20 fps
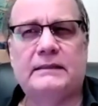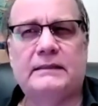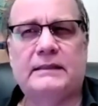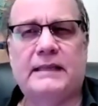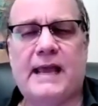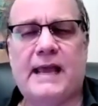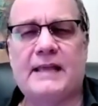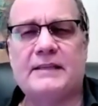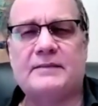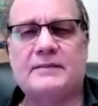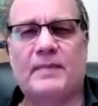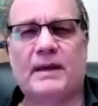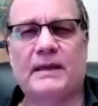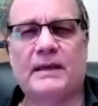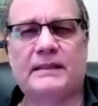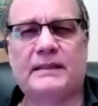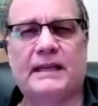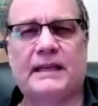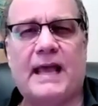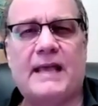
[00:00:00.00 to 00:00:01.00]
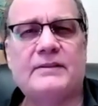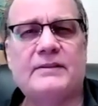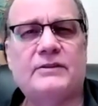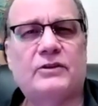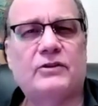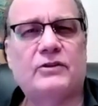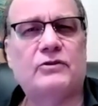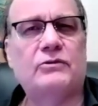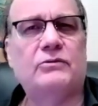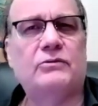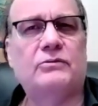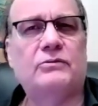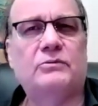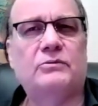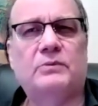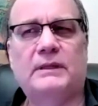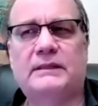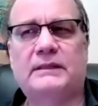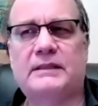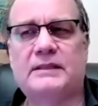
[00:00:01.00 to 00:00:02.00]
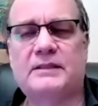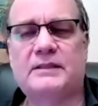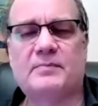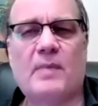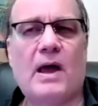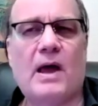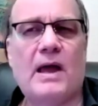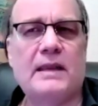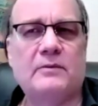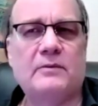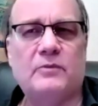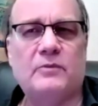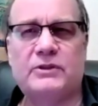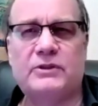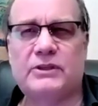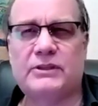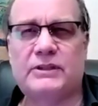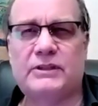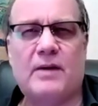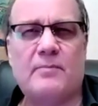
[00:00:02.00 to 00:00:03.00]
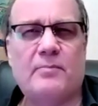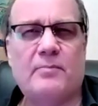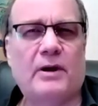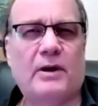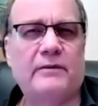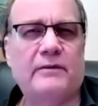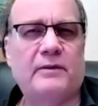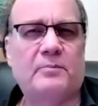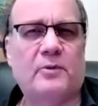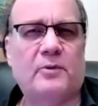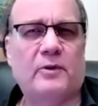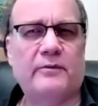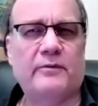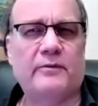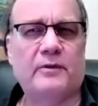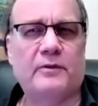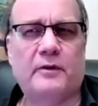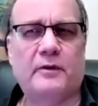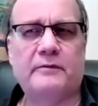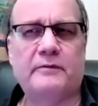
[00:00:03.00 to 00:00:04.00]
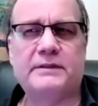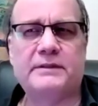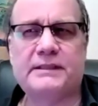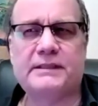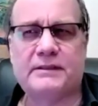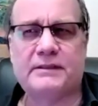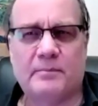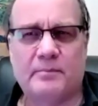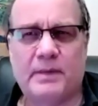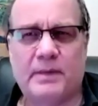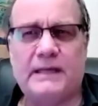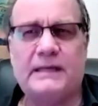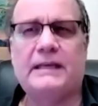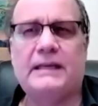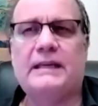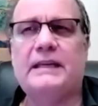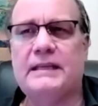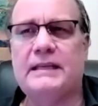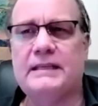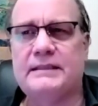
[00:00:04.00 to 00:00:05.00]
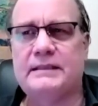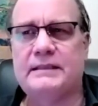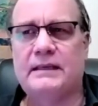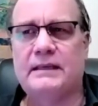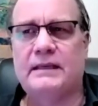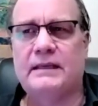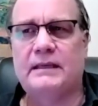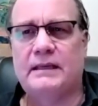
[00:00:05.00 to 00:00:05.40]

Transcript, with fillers: the aspect that has to do with the spine, which is not part of the peripheral nervous system, but it is